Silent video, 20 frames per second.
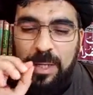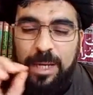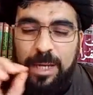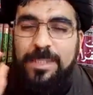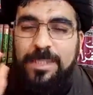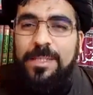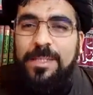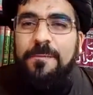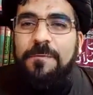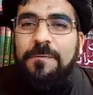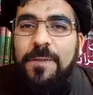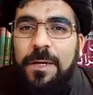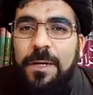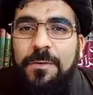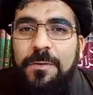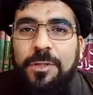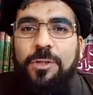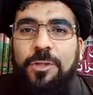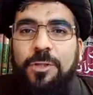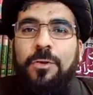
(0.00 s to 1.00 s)
it's a
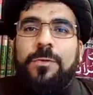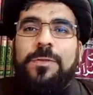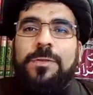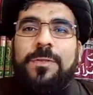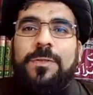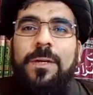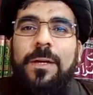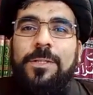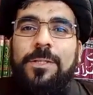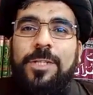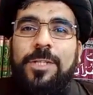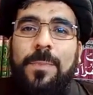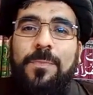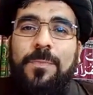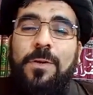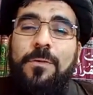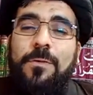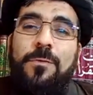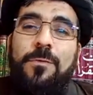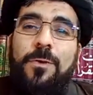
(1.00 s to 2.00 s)
very short
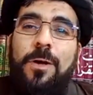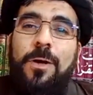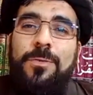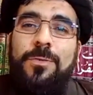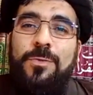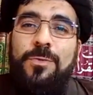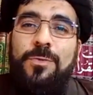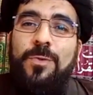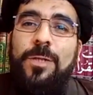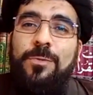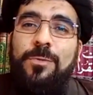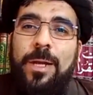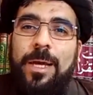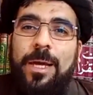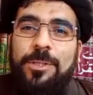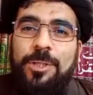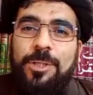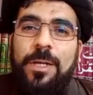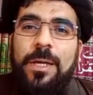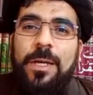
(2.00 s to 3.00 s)
chapter of Quran, Surah
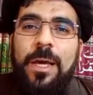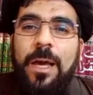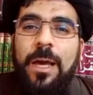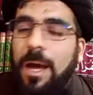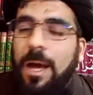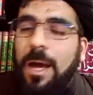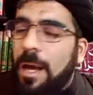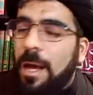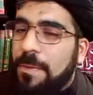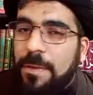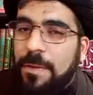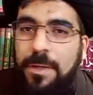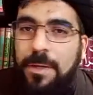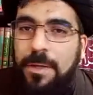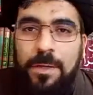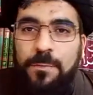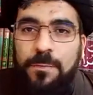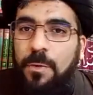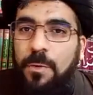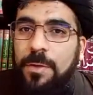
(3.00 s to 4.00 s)
Al-Hash. I think
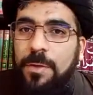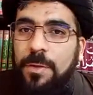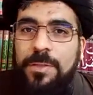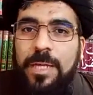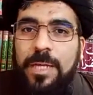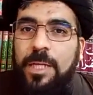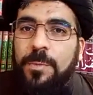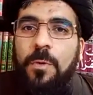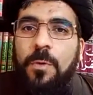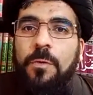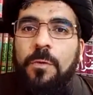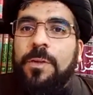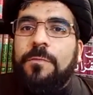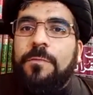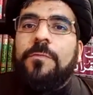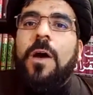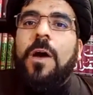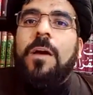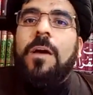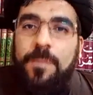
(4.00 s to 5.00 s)
it won't take more than
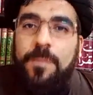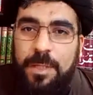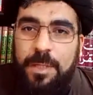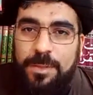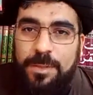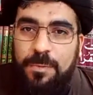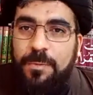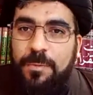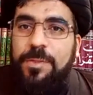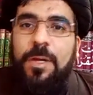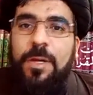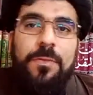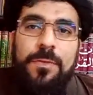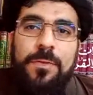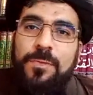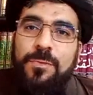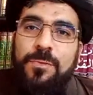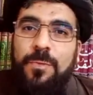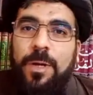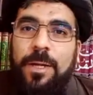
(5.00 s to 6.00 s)
5 minutes to recite
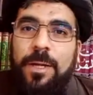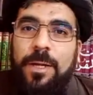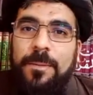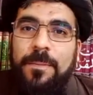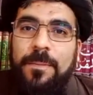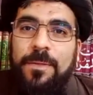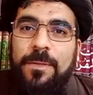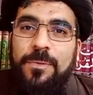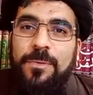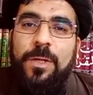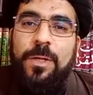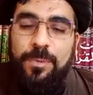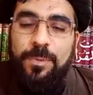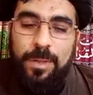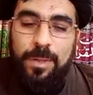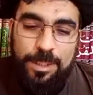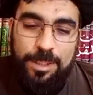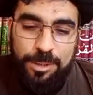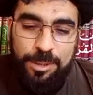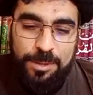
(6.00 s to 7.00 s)
this surah, Surah
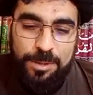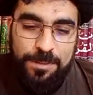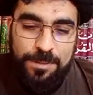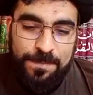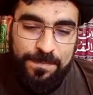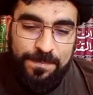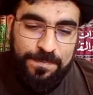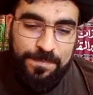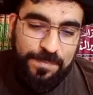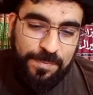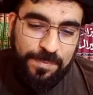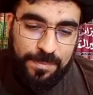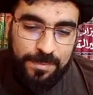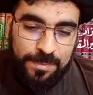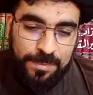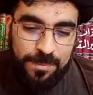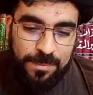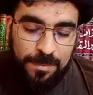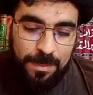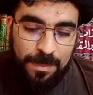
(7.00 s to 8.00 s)
Al-Hash.
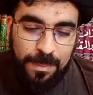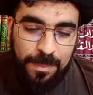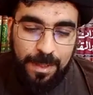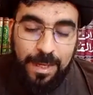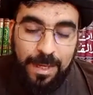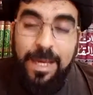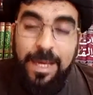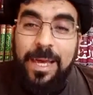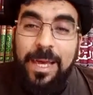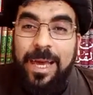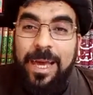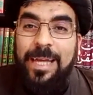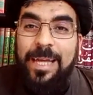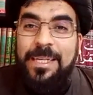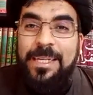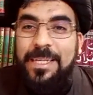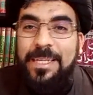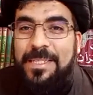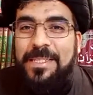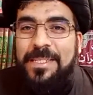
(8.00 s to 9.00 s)

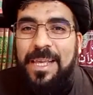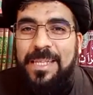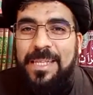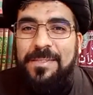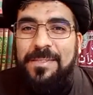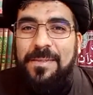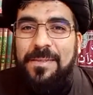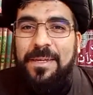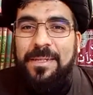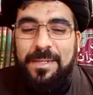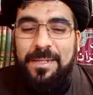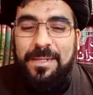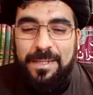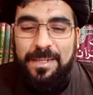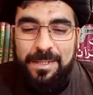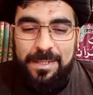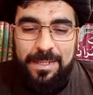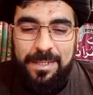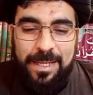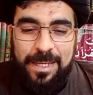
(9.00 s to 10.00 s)
And he says then,
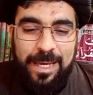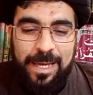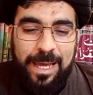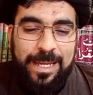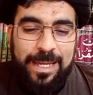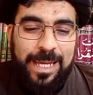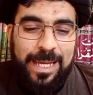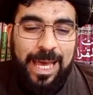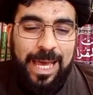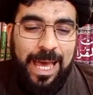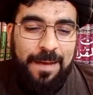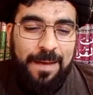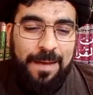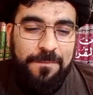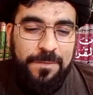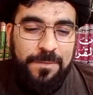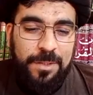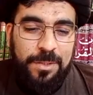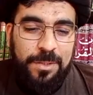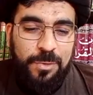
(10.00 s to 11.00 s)
and
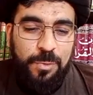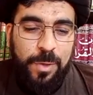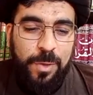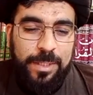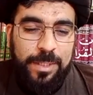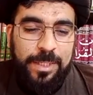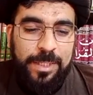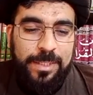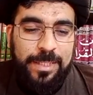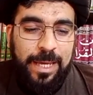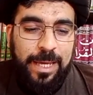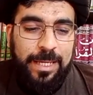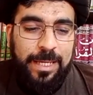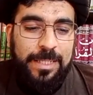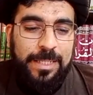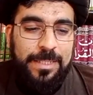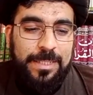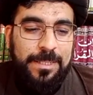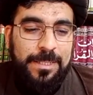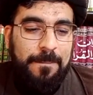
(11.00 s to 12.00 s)
after 20
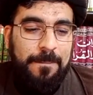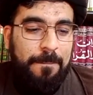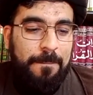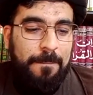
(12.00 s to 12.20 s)
days,